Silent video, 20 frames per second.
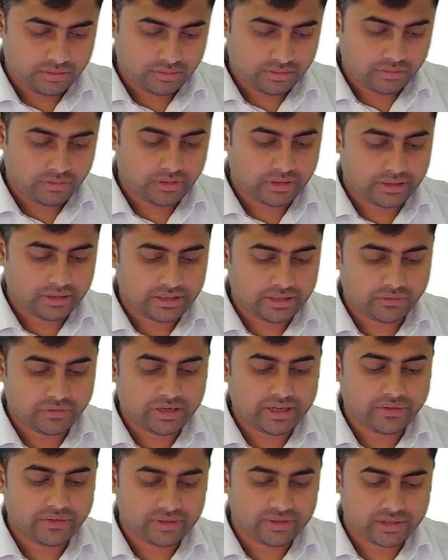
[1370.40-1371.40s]
Okay, that's
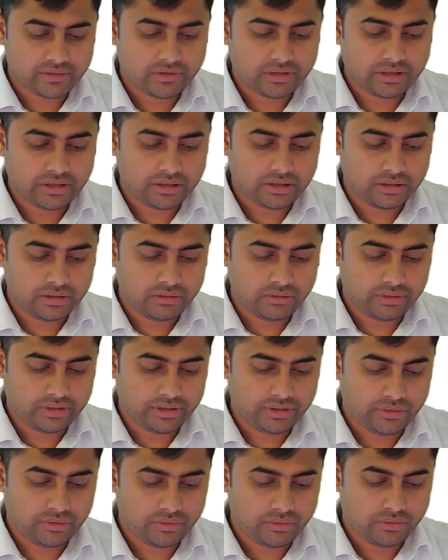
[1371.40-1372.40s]
why question we'll look
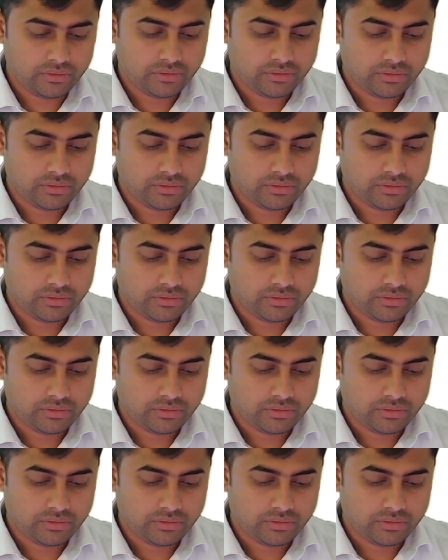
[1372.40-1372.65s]
into.